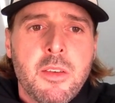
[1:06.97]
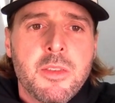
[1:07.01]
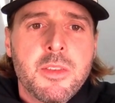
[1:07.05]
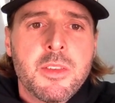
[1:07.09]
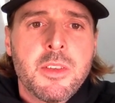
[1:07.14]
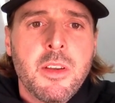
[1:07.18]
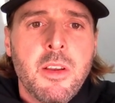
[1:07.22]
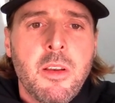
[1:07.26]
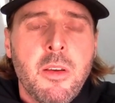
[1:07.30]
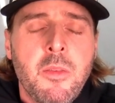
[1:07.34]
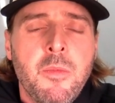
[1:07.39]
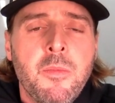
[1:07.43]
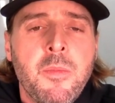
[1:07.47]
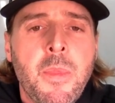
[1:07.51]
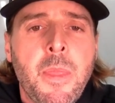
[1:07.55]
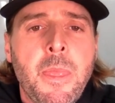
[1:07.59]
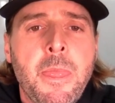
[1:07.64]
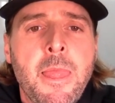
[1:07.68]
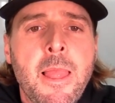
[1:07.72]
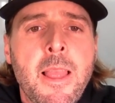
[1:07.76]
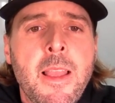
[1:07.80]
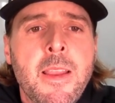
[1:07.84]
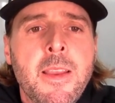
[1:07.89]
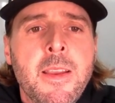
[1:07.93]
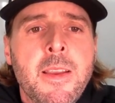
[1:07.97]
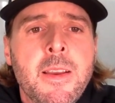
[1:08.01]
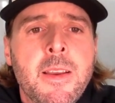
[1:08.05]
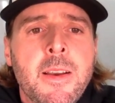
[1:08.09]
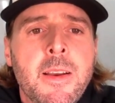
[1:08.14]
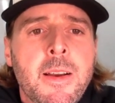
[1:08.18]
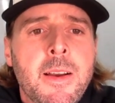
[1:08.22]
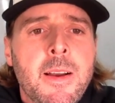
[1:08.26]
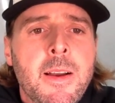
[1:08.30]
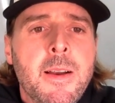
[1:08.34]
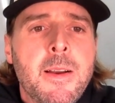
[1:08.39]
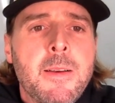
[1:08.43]
So
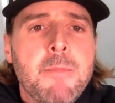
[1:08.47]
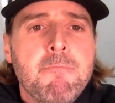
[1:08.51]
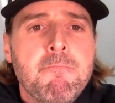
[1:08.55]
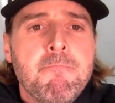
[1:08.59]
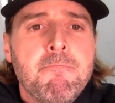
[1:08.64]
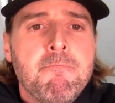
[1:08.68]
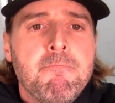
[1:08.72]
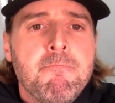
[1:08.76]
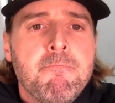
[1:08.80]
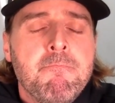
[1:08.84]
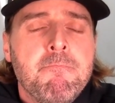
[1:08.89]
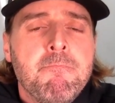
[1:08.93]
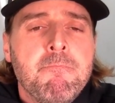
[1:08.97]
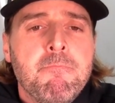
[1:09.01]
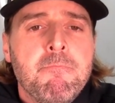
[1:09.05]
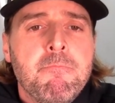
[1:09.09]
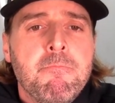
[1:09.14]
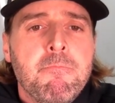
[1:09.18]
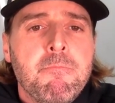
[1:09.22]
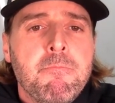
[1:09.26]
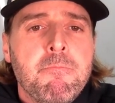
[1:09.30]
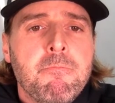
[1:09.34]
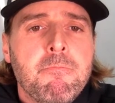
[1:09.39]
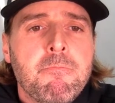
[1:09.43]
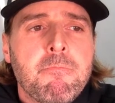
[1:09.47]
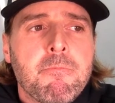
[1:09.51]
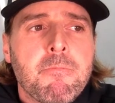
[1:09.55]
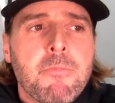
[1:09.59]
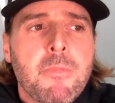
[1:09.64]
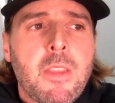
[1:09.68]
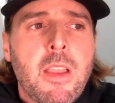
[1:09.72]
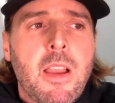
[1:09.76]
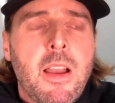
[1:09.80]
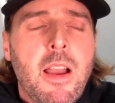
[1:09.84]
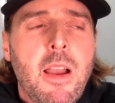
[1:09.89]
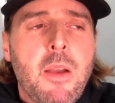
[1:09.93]

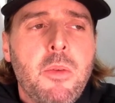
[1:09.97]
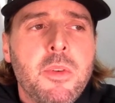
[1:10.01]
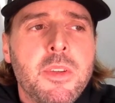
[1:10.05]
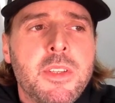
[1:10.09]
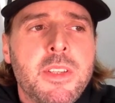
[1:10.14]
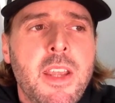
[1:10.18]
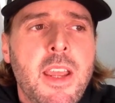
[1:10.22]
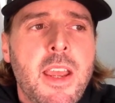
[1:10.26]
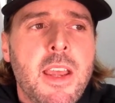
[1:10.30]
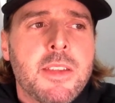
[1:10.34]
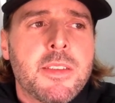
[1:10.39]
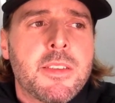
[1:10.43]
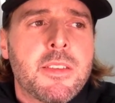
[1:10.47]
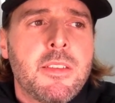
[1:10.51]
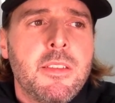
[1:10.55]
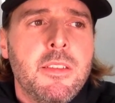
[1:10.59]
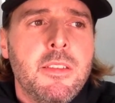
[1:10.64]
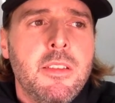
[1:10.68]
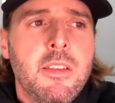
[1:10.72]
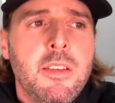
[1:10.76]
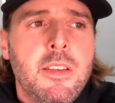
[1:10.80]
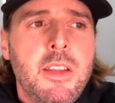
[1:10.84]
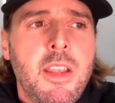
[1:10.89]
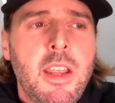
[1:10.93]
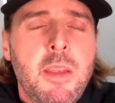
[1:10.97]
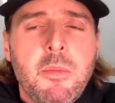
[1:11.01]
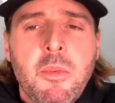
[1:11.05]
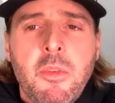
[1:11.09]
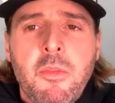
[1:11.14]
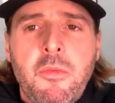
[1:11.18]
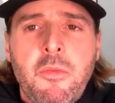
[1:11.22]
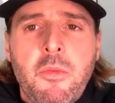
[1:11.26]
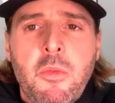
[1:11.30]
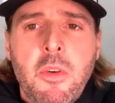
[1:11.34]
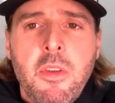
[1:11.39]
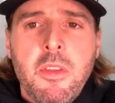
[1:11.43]
I was asked the day
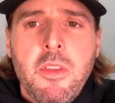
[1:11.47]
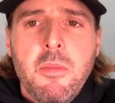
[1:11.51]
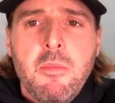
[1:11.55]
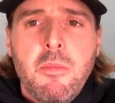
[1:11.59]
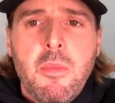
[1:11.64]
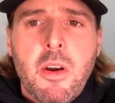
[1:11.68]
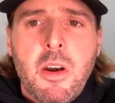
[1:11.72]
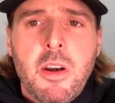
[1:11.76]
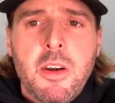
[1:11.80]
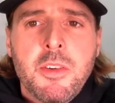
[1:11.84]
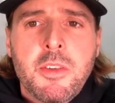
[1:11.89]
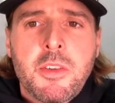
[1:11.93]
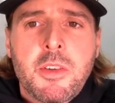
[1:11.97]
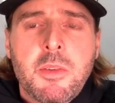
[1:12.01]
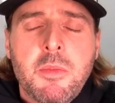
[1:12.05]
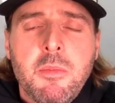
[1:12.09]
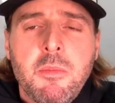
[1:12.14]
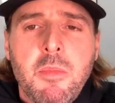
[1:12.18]
before the march